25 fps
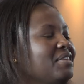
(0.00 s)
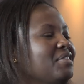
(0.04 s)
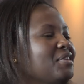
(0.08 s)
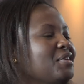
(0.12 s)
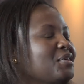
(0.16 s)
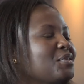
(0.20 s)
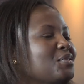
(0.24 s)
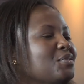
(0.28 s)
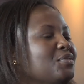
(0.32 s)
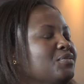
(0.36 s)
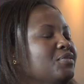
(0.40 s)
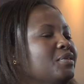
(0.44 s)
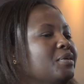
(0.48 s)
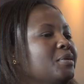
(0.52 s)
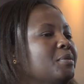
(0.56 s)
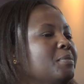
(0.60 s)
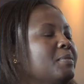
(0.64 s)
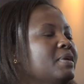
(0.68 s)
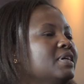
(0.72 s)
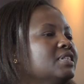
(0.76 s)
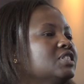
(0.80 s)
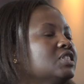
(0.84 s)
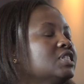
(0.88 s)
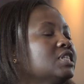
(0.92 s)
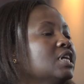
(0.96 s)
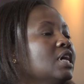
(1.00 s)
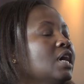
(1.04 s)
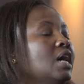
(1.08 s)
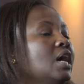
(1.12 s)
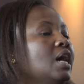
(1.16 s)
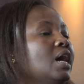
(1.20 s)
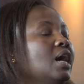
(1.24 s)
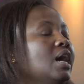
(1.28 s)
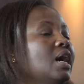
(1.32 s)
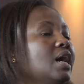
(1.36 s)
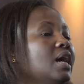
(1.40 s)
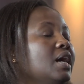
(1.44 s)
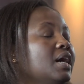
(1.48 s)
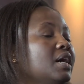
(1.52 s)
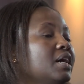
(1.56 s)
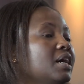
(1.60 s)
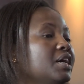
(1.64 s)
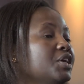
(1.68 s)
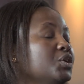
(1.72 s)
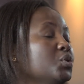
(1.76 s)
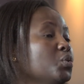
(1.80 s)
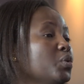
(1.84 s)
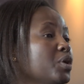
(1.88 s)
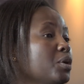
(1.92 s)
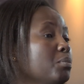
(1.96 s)
Thank you very much.
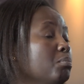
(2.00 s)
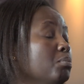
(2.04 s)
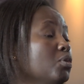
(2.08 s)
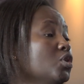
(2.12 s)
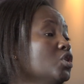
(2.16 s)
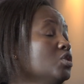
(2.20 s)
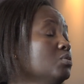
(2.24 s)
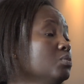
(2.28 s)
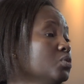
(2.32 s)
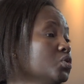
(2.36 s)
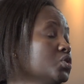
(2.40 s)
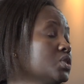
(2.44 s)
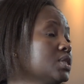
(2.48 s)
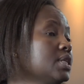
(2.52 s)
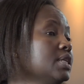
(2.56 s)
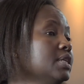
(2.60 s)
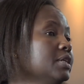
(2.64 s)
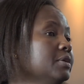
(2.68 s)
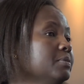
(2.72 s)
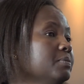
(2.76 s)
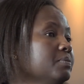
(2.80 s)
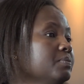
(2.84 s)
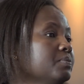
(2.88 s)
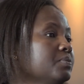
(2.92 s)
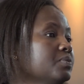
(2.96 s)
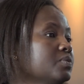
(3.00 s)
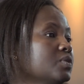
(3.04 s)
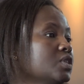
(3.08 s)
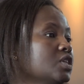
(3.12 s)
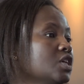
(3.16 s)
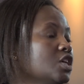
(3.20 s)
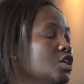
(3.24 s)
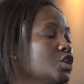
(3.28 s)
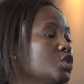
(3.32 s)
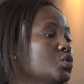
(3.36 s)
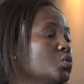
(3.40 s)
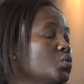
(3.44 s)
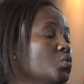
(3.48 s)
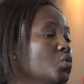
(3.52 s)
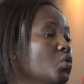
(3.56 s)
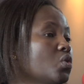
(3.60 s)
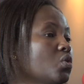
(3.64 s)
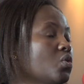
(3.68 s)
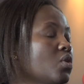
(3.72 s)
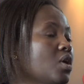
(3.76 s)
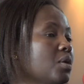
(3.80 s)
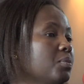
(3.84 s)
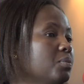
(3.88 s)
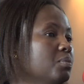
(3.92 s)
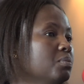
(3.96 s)
I were born Muslim and
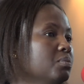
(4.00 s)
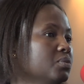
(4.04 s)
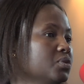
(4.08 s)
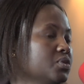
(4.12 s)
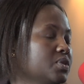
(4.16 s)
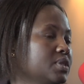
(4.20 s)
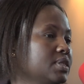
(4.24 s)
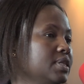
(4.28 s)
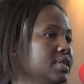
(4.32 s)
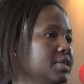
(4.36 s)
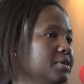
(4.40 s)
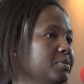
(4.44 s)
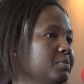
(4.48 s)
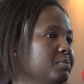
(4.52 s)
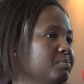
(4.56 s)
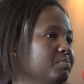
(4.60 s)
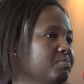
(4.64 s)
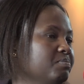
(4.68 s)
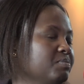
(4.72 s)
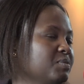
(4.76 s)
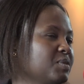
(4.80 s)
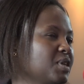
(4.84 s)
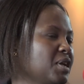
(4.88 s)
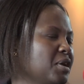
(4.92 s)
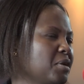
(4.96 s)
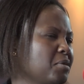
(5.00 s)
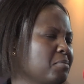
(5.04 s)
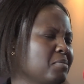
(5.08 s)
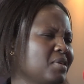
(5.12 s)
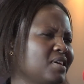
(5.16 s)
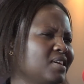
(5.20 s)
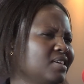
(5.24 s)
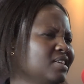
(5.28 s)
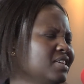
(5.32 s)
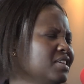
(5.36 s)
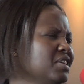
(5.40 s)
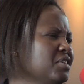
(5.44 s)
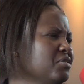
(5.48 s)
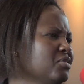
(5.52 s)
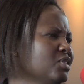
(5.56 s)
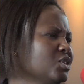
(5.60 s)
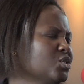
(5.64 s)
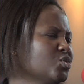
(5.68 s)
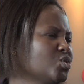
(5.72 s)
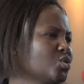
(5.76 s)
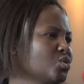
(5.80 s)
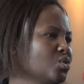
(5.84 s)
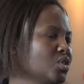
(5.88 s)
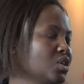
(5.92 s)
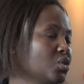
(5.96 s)
grow up Muslim, mm. but I never
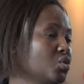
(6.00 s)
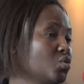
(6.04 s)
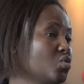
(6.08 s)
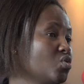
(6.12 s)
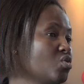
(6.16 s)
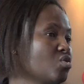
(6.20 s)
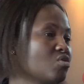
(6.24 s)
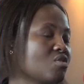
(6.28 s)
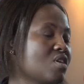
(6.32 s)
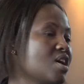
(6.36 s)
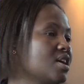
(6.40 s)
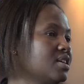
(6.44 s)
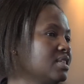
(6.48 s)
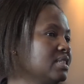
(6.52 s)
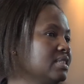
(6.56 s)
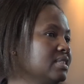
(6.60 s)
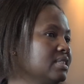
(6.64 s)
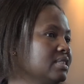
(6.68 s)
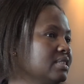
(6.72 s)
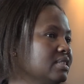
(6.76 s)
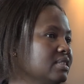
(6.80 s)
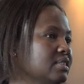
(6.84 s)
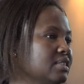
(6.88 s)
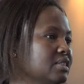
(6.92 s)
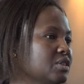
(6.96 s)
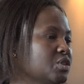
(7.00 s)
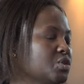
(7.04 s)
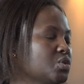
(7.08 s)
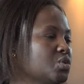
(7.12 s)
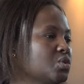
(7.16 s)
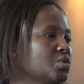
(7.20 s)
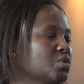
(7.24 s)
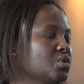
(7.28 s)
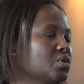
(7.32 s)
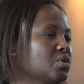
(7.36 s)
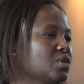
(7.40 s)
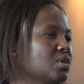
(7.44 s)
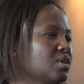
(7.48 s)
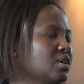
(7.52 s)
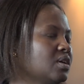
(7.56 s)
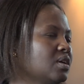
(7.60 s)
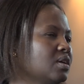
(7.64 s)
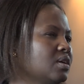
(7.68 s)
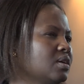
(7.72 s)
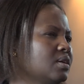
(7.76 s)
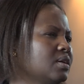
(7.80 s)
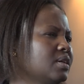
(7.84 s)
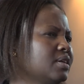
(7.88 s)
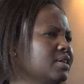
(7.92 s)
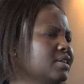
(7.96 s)
saw Quran. So
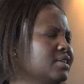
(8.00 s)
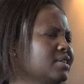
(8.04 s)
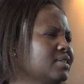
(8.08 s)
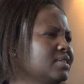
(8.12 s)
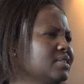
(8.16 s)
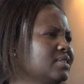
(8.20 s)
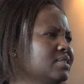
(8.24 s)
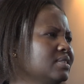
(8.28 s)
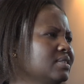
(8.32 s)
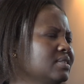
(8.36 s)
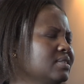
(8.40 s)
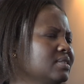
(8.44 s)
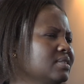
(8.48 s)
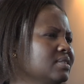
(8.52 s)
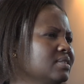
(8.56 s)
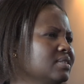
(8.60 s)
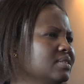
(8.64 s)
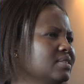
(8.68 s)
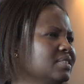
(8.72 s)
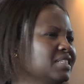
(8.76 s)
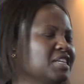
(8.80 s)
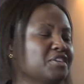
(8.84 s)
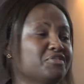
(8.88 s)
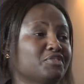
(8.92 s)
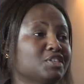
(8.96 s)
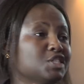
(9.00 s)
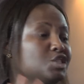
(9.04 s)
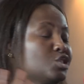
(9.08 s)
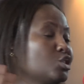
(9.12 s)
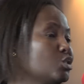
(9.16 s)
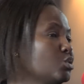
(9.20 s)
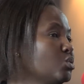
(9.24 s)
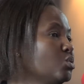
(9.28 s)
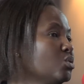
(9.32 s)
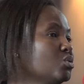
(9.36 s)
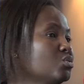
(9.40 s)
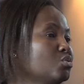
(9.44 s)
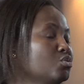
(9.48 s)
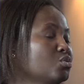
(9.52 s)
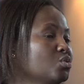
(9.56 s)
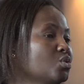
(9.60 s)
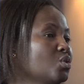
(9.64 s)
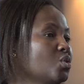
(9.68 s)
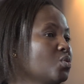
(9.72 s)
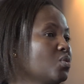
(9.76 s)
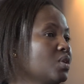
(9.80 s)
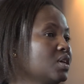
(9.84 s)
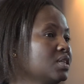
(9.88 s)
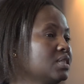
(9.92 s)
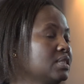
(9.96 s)
I definitely don't
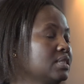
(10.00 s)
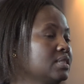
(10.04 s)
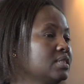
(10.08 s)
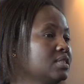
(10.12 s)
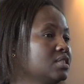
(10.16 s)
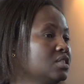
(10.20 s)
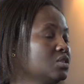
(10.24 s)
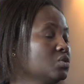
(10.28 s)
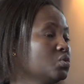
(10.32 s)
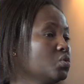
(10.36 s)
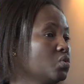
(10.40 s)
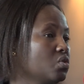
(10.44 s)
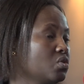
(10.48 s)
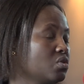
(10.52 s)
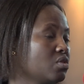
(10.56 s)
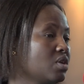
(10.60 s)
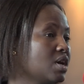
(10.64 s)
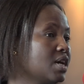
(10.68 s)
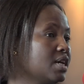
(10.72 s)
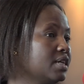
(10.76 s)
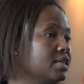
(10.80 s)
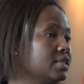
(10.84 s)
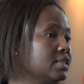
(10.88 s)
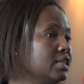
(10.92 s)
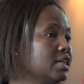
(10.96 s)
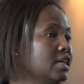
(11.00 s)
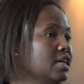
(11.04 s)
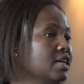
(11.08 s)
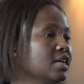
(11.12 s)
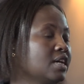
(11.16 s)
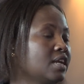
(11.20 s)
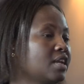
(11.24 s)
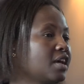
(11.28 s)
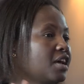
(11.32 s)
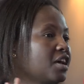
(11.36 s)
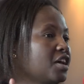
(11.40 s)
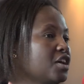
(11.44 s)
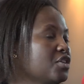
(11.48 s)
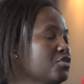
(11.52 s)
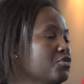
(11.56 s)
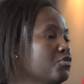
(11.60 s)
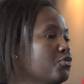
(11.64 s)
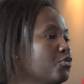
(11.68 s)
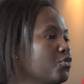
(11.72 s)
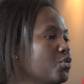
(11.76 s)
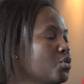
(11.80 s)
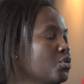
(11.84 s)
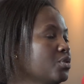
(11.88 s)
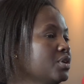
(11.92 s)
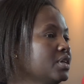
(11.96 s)
know what is in Quran, and I have
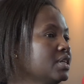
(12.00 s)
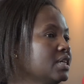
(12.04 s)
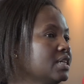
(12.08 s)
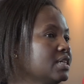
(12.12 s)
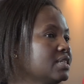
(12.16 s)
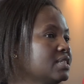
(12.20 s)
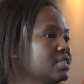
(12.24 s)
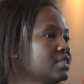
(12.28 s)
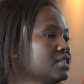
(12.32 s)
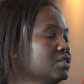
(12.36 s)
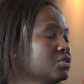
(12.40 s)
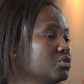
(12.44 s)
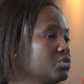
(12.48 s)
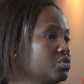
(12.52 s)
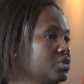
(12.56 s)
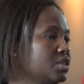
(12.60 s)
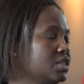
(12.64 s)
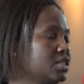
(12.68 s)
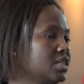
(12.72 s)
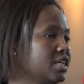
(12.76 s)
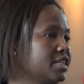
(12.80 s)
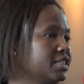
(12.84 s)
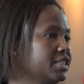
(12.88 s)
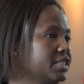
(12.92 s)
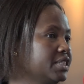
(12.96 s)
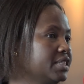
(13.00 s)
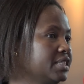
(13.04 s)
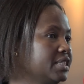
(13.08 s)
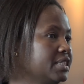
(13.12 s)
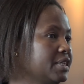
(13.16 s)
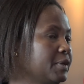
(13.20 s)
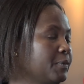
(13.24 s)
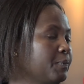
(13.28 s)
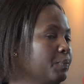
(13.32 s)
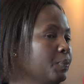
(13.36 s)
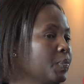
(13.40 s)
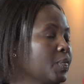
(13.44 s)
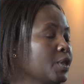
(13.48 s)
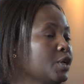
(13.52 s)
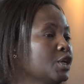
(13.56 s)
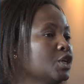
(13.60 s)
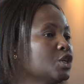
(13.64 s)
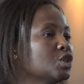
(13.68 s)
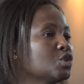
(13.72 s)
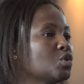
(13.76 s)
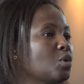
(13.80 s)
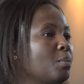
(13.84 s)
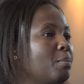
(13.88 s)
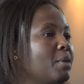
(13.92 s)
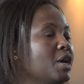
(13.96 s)
four years in Christianity.
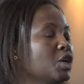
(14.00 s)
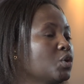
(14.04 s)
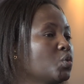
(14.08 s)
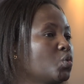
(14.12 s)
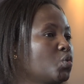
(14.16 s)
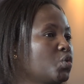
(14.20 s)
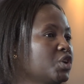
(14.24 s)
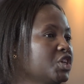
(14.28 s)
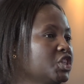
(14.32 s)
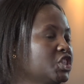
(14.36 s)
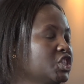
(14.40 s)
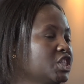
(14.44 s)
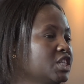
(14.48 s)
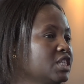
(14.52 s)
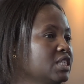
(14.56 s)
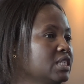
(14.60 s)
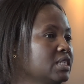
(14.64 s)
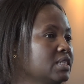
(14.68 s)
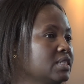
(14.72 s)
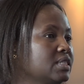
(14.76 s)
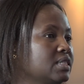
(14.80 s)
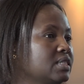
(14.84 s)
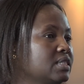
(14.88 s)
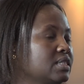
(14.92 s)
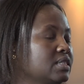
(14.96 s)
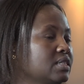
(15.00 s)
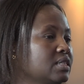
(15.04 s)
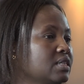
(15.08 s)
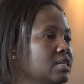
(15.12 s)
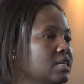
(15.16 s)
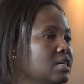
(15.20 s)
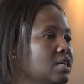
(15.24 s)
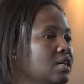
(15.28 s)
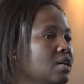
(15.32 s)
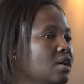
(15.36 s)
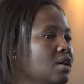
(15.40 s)
So my question is,